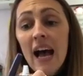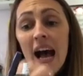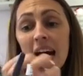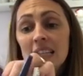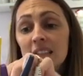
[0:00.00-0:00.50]

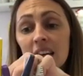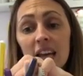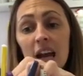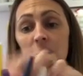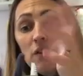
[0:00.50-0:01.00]
And
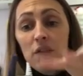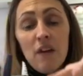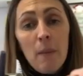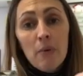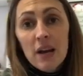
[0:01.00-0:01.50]
again, the
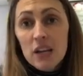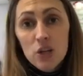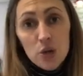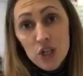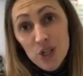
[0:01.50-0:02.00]
fabric,
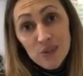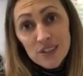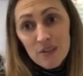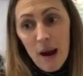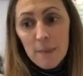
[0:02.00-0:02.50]
you can use
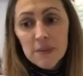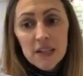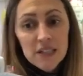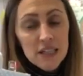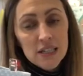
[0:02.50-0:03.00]
scraps
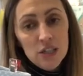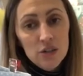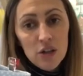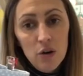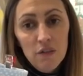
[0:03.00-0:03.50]
because it doesn't
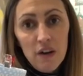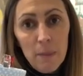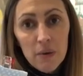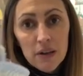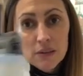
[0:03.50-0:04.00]
use a lot of
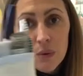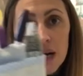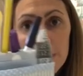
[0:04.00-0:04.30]
fabric as well.